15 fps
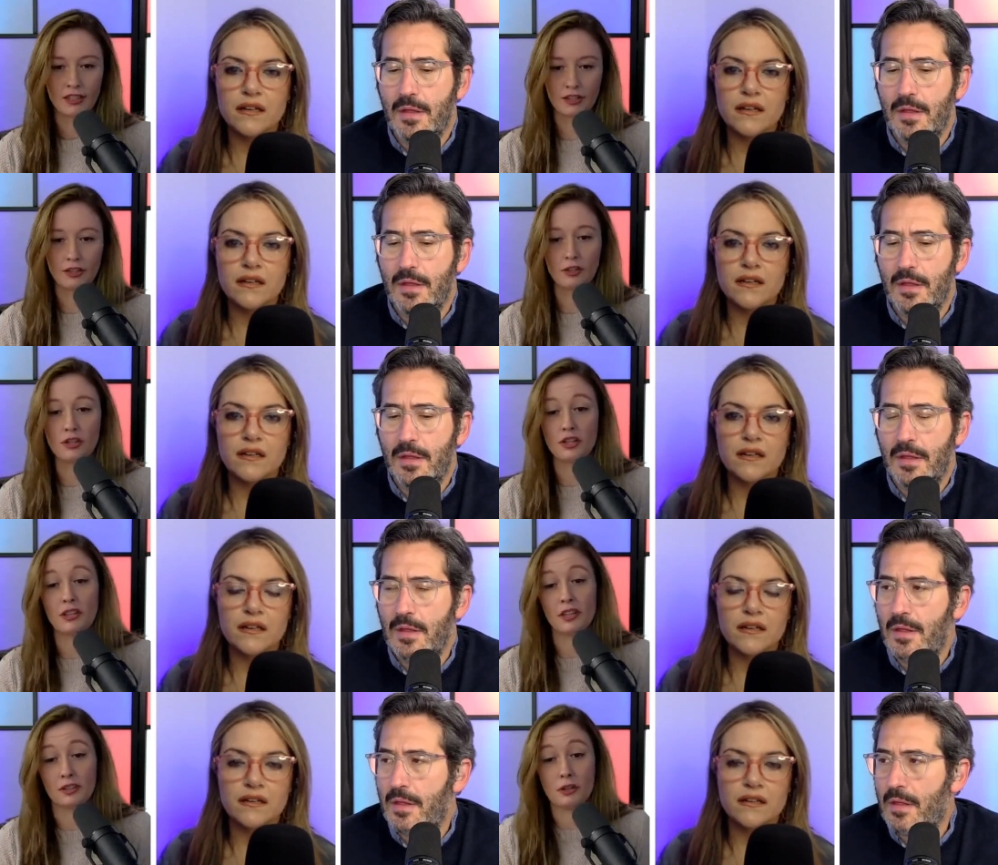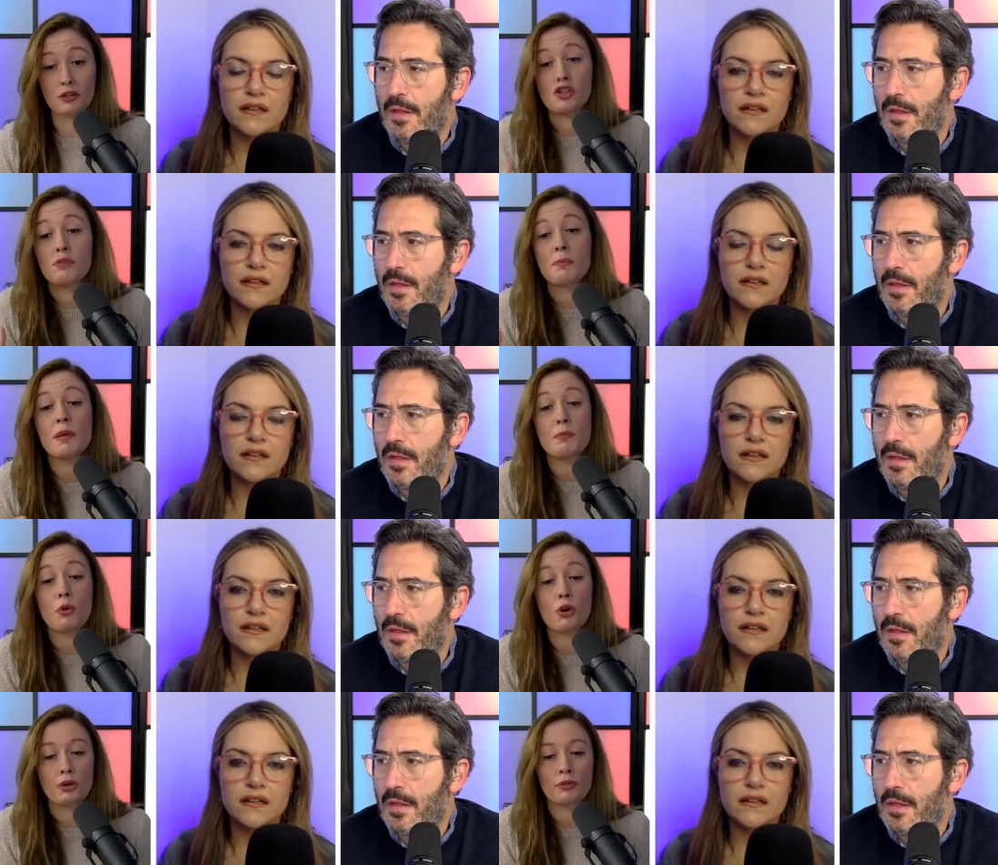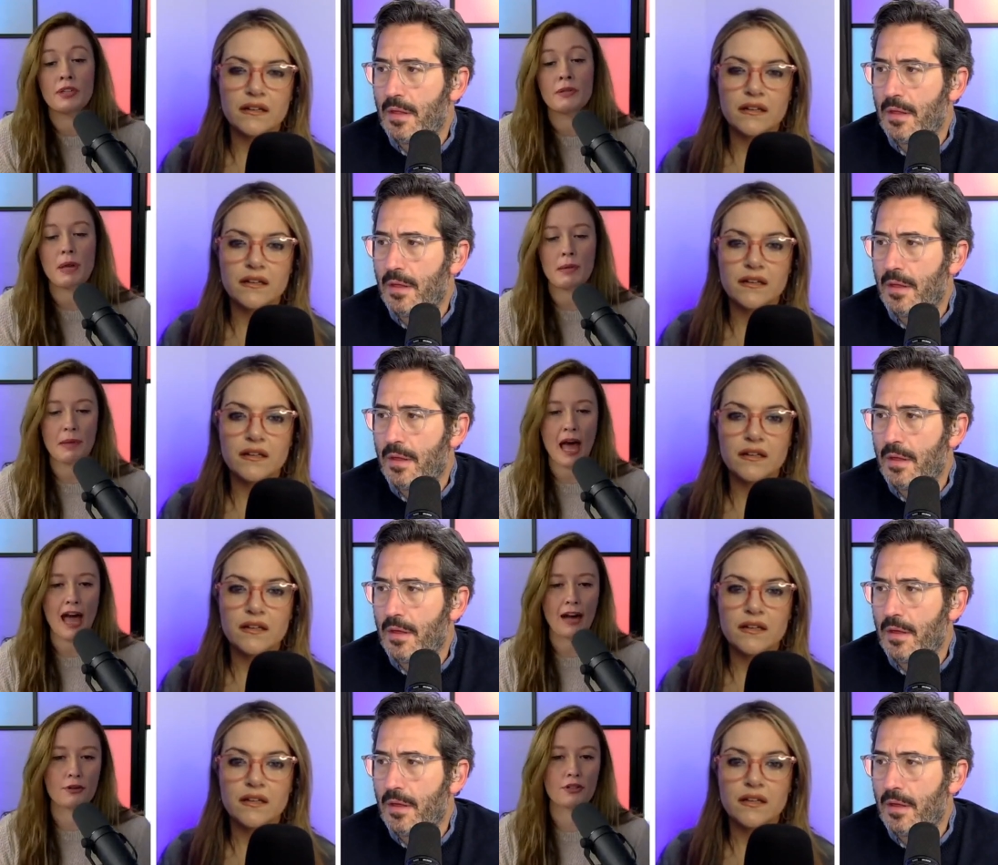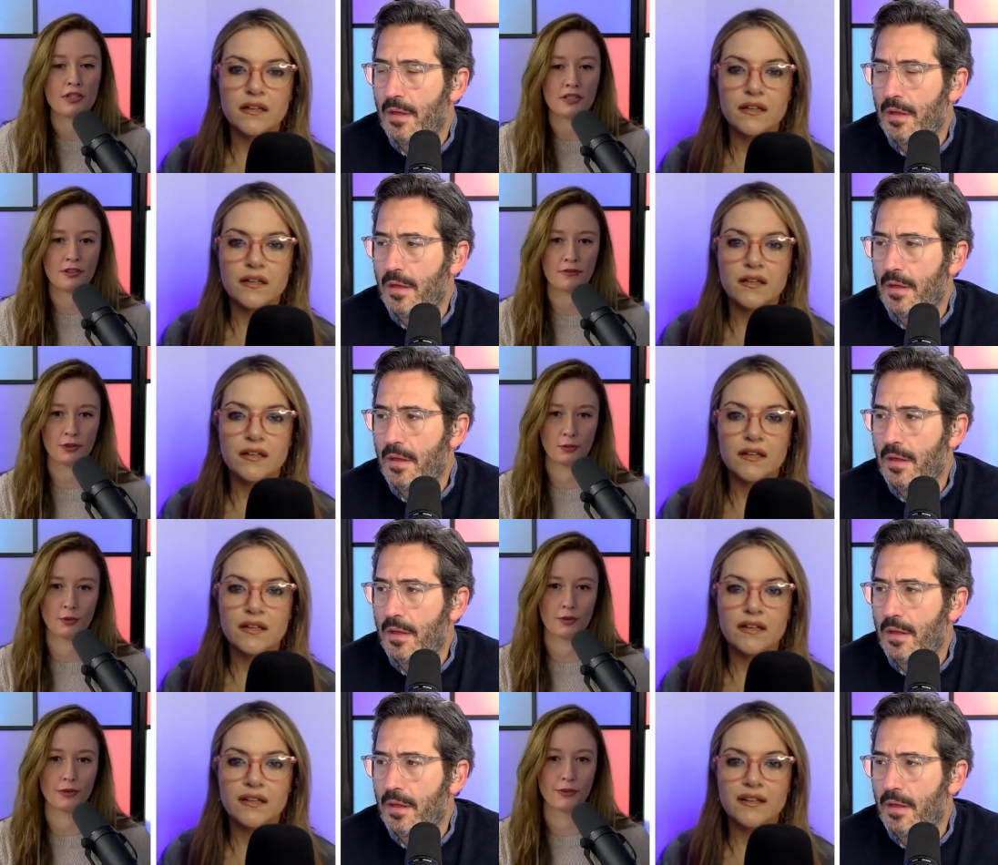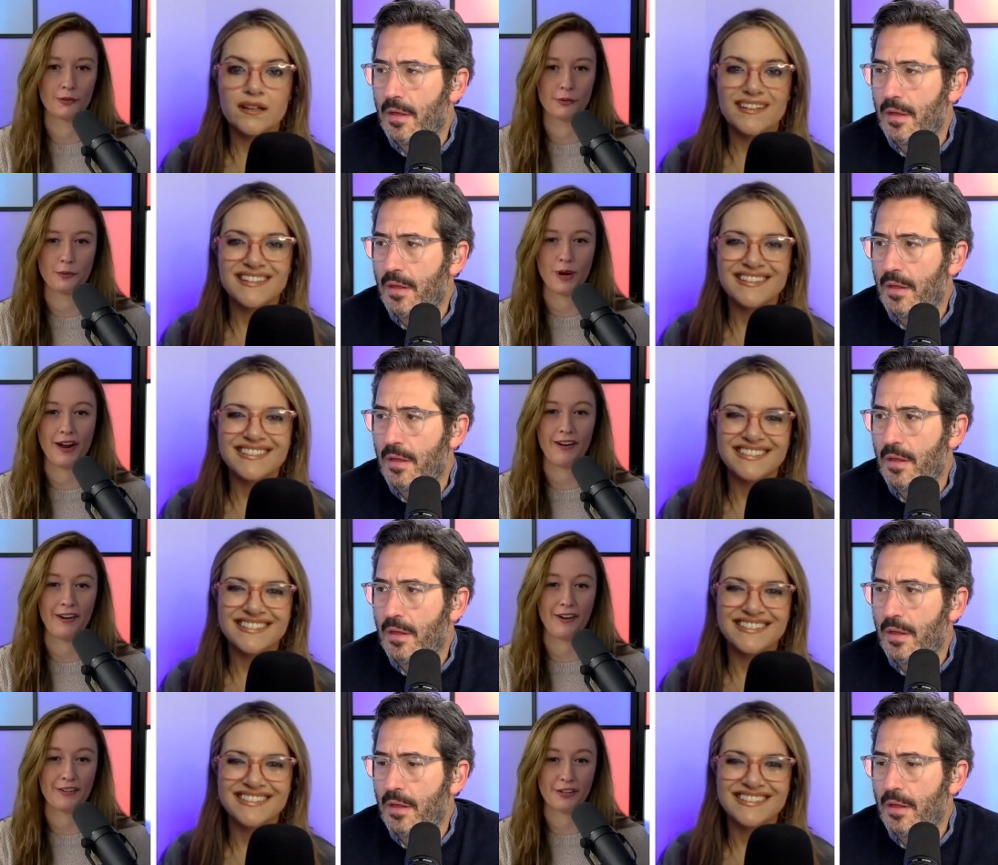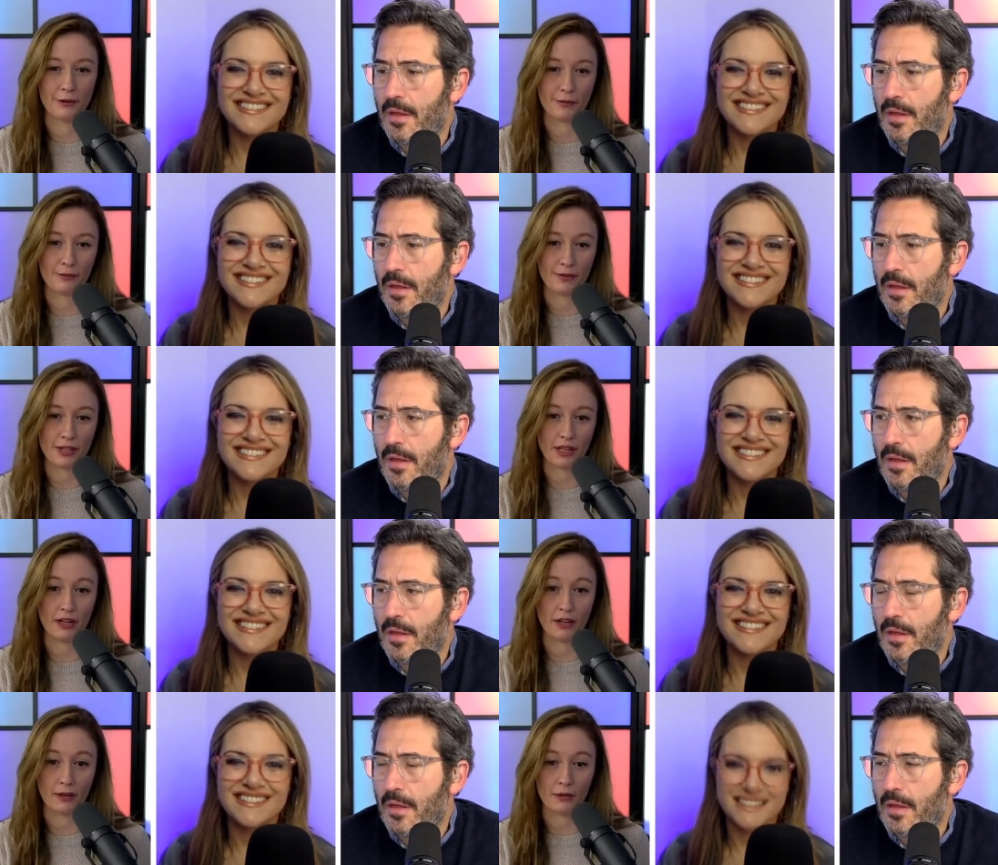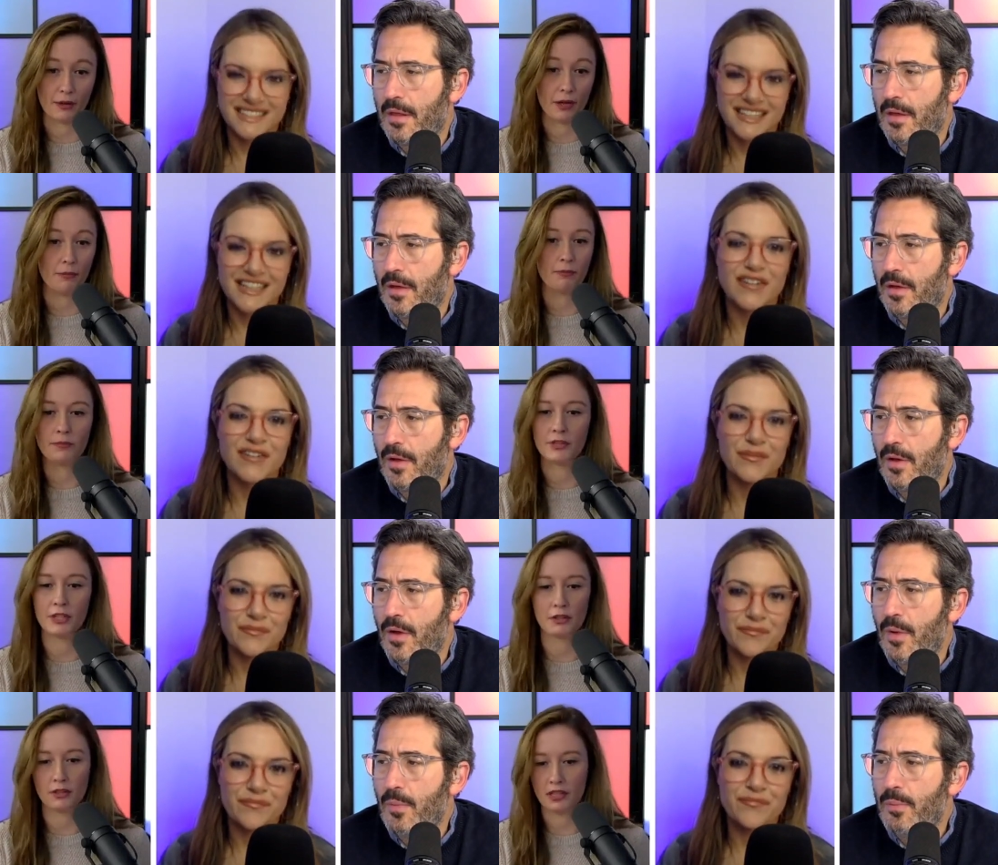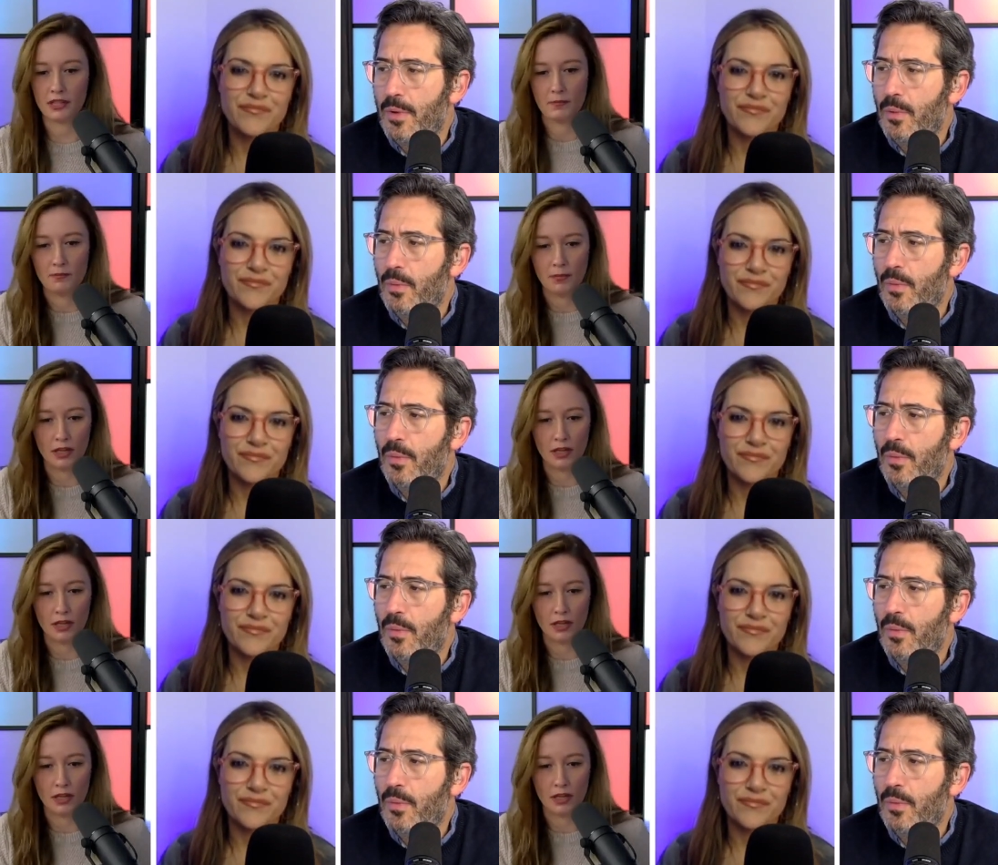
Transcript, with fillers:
Speaker 1: there it, there should be more Green Bay Packerses of the world where they're they're up yeah. there. It's,